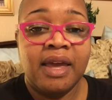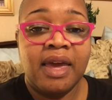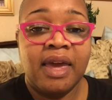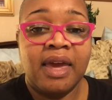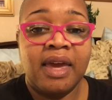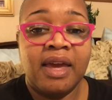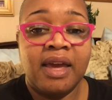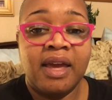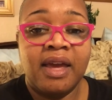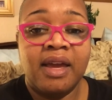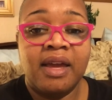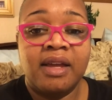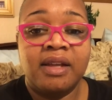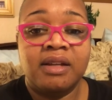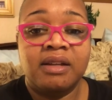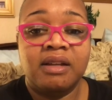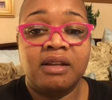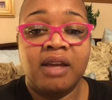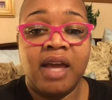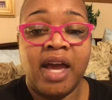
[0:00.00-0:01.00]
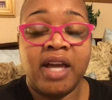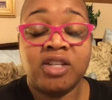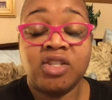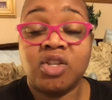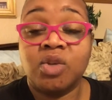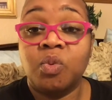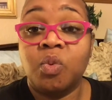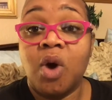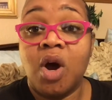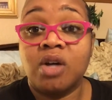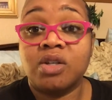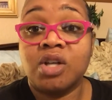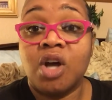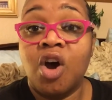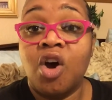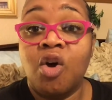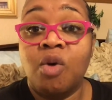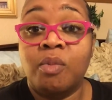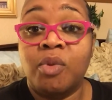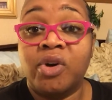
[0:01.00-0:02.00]
and actually walked
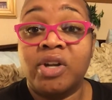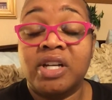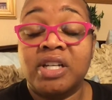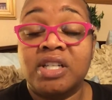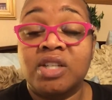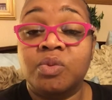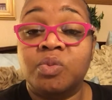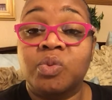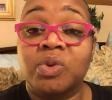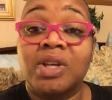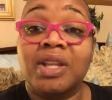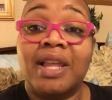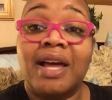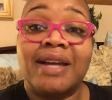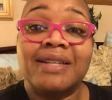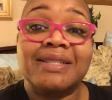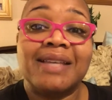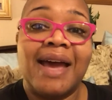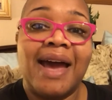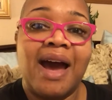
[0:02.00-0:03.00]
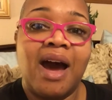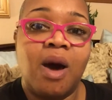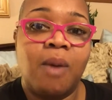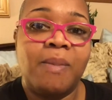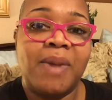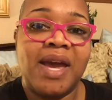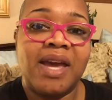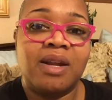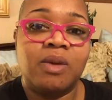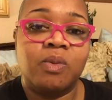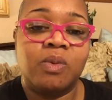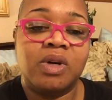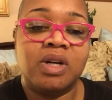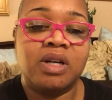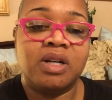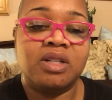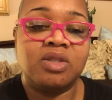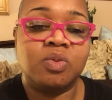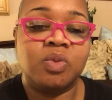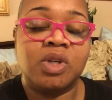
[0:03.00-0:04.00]
home on it. Didn't realize how bad it
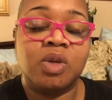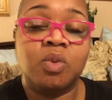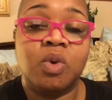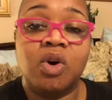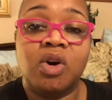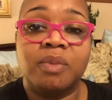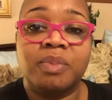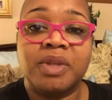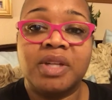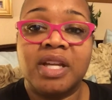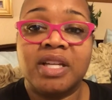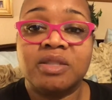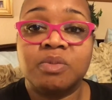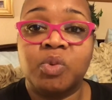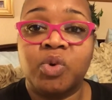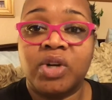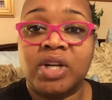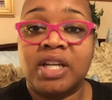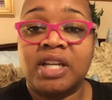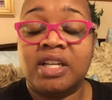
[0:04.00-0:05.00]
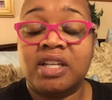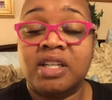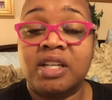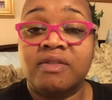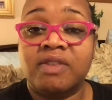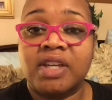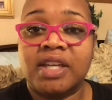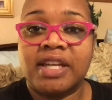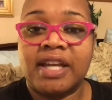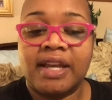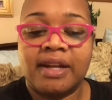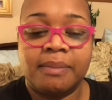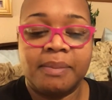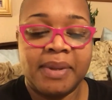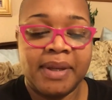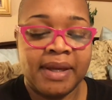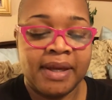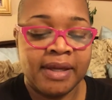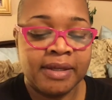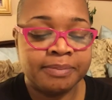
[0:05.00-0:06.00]
was. When he woke up the next morning, he couldn't even get out of
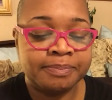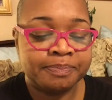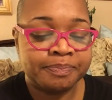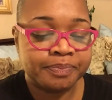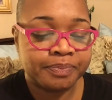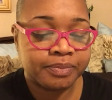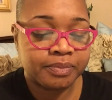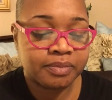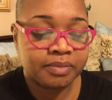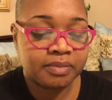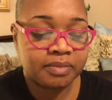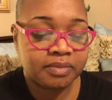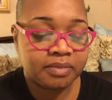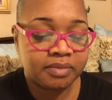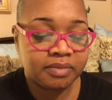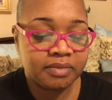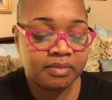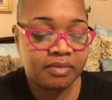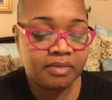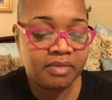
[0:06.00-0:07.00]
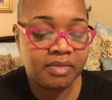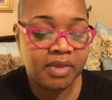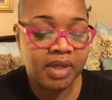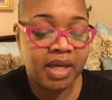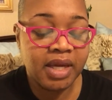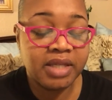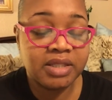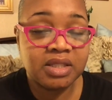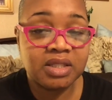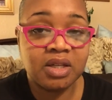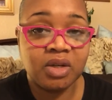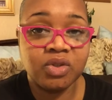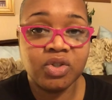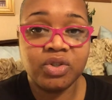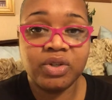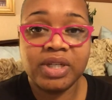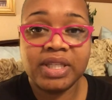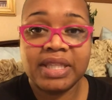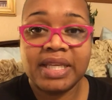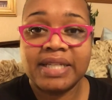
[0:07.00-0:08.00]
bed. And so
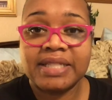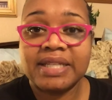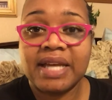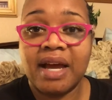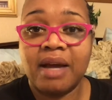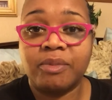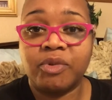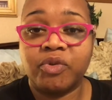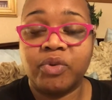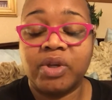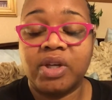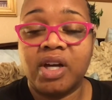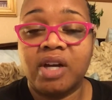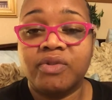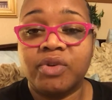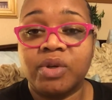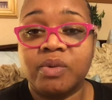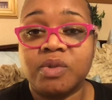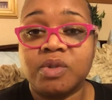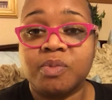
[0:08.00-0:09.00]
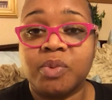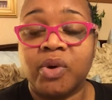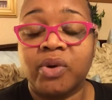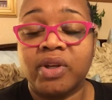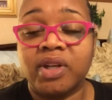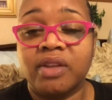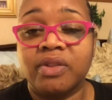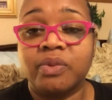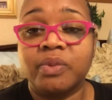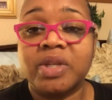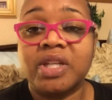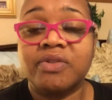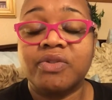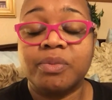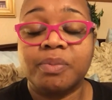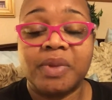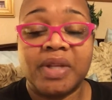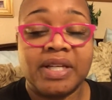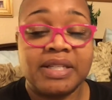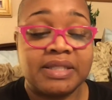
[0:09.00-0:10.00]
during that time of recovery, it was broken in 3
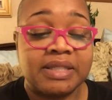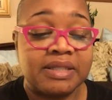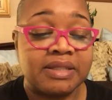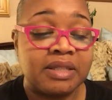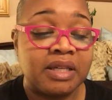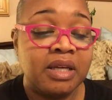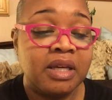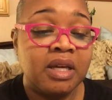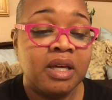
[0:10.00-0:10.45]
different places.